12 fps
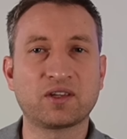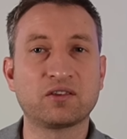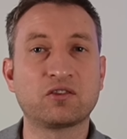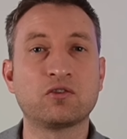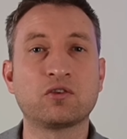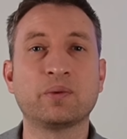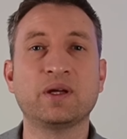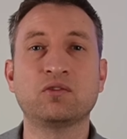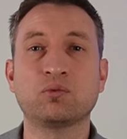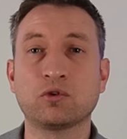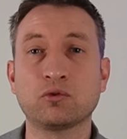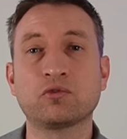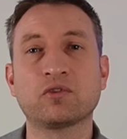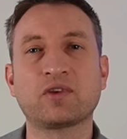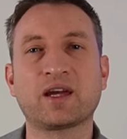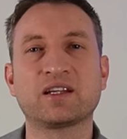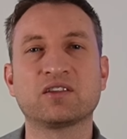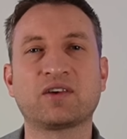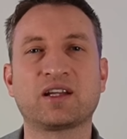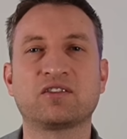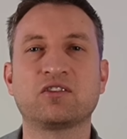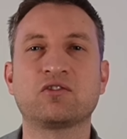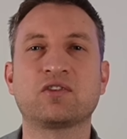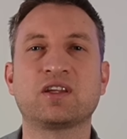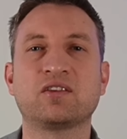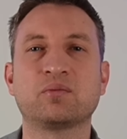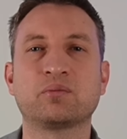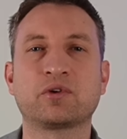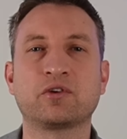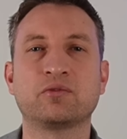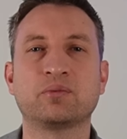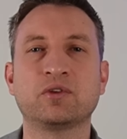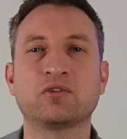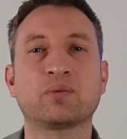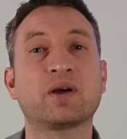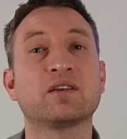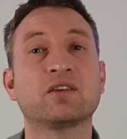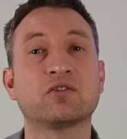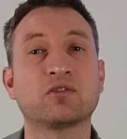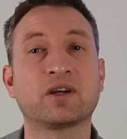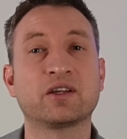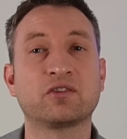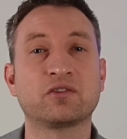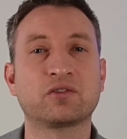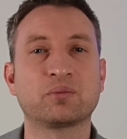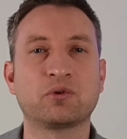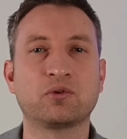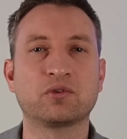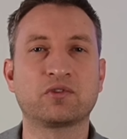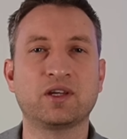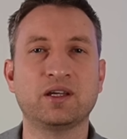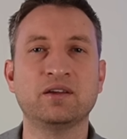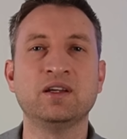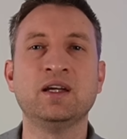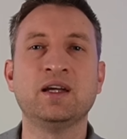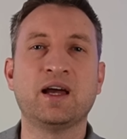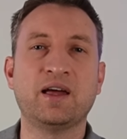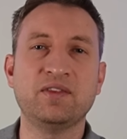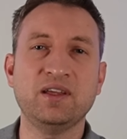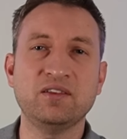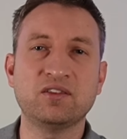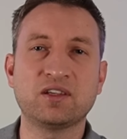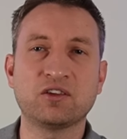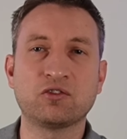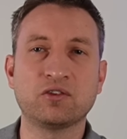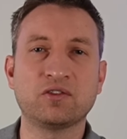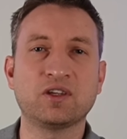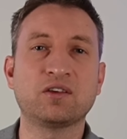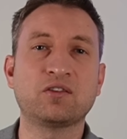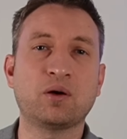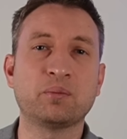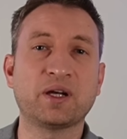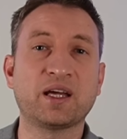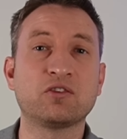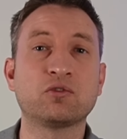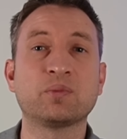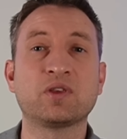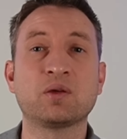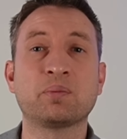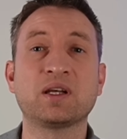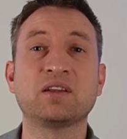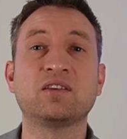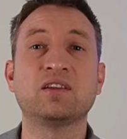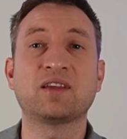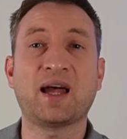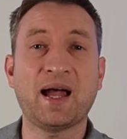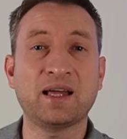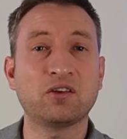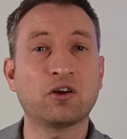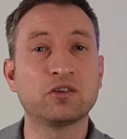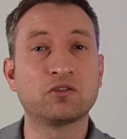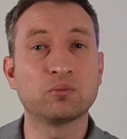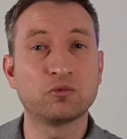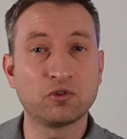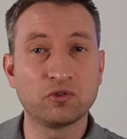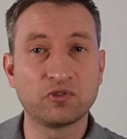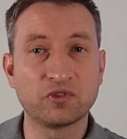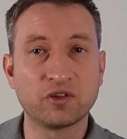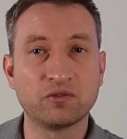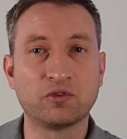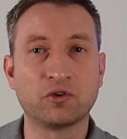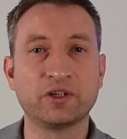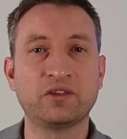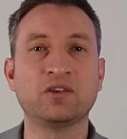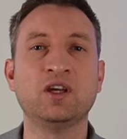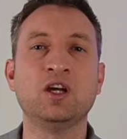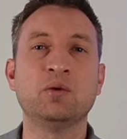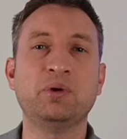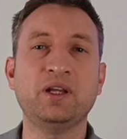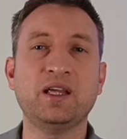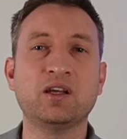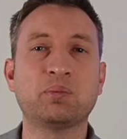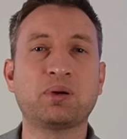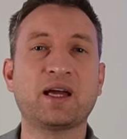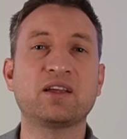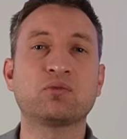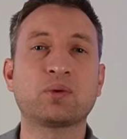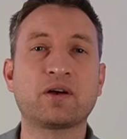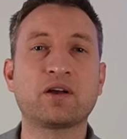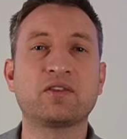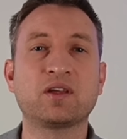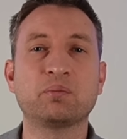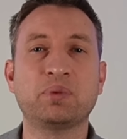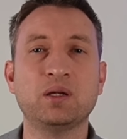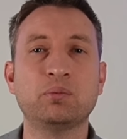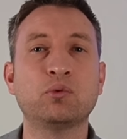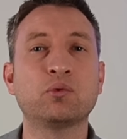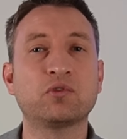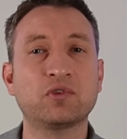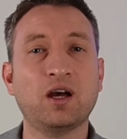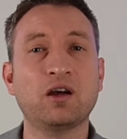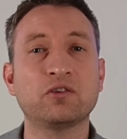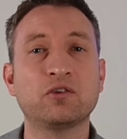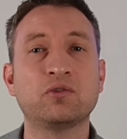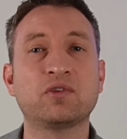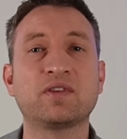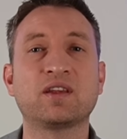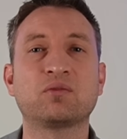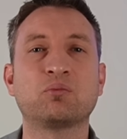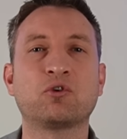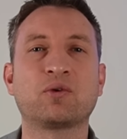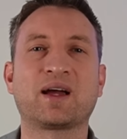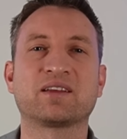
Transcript: and Todoist will also take advantage of these improvements where the integration supports it, and these additions in combination with the ability to add items using your voice put it in a place where I think people will start using this more